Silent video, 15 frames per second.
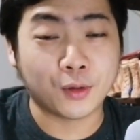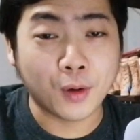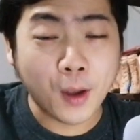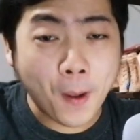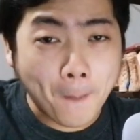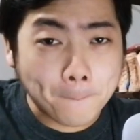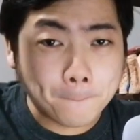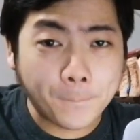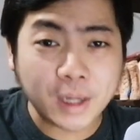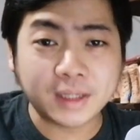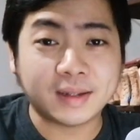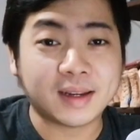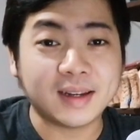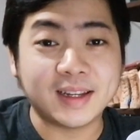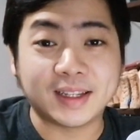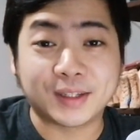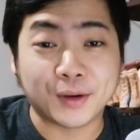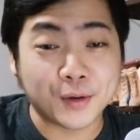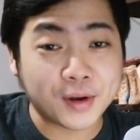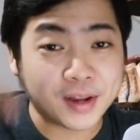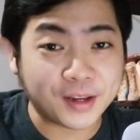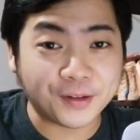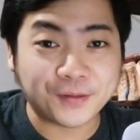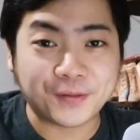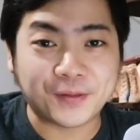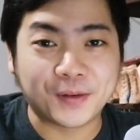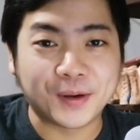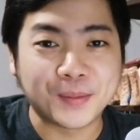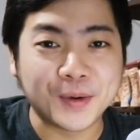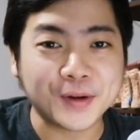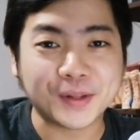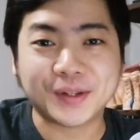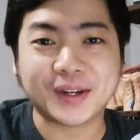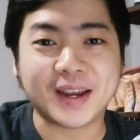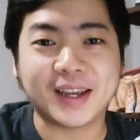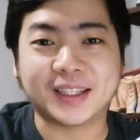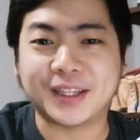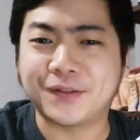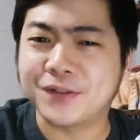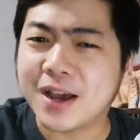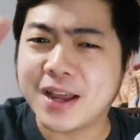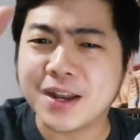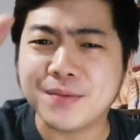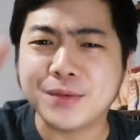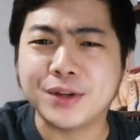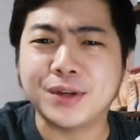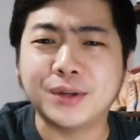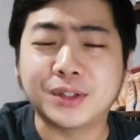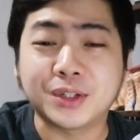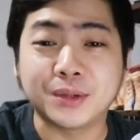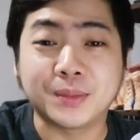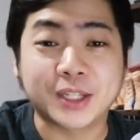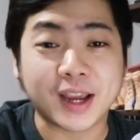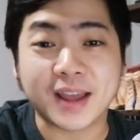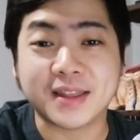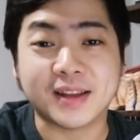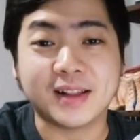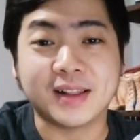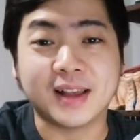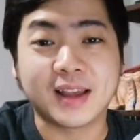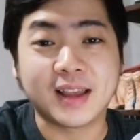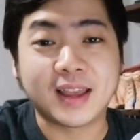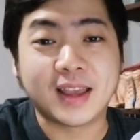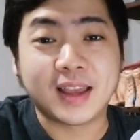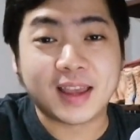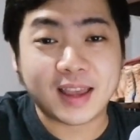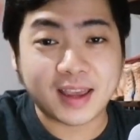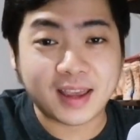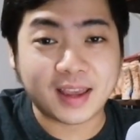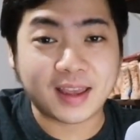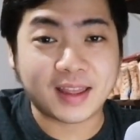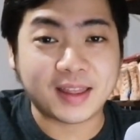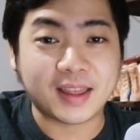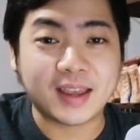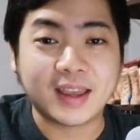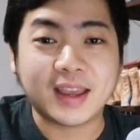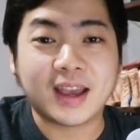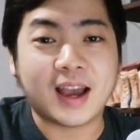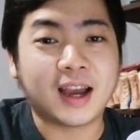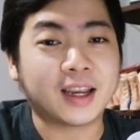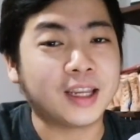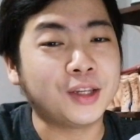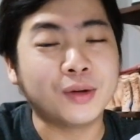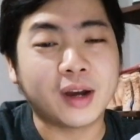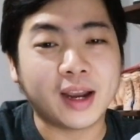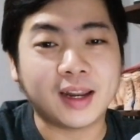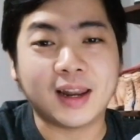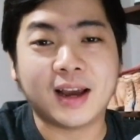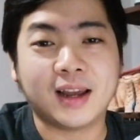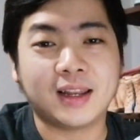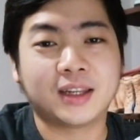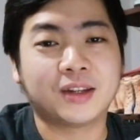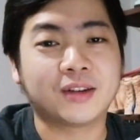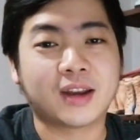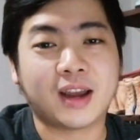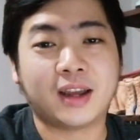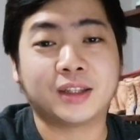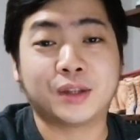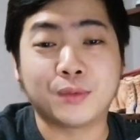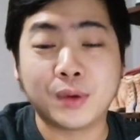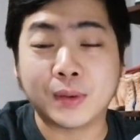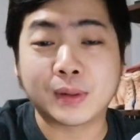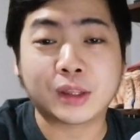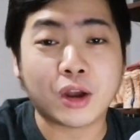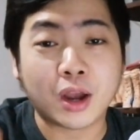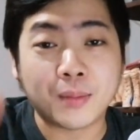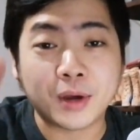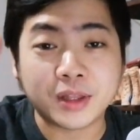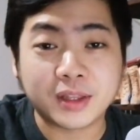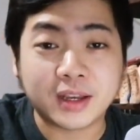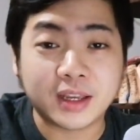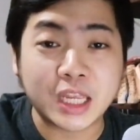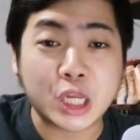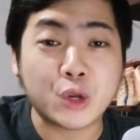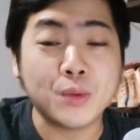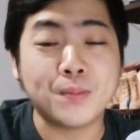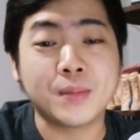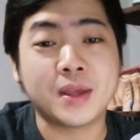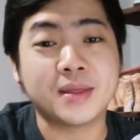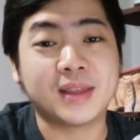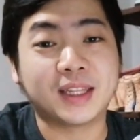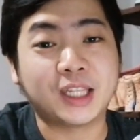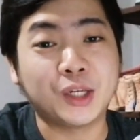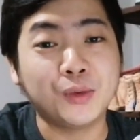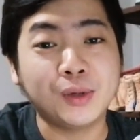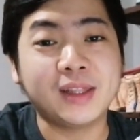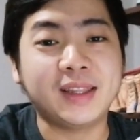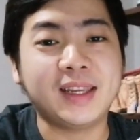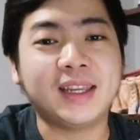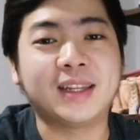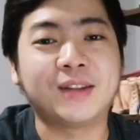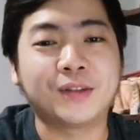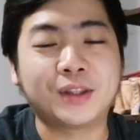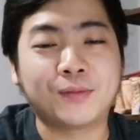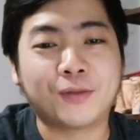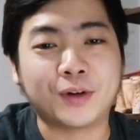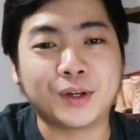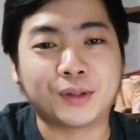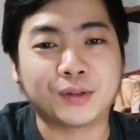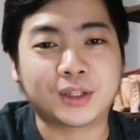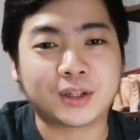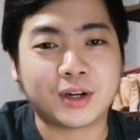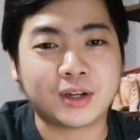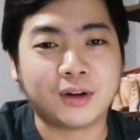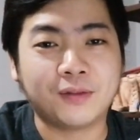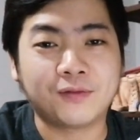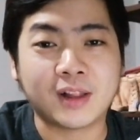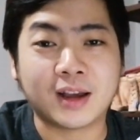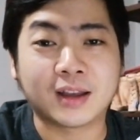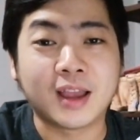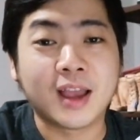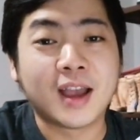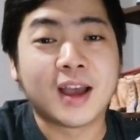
So basically, so if mo to siya, guys, if naana mo YouTube channel and ang inyong kailangan lang, you guys, so we will talk about the equipment that you will need for you to start your vlog.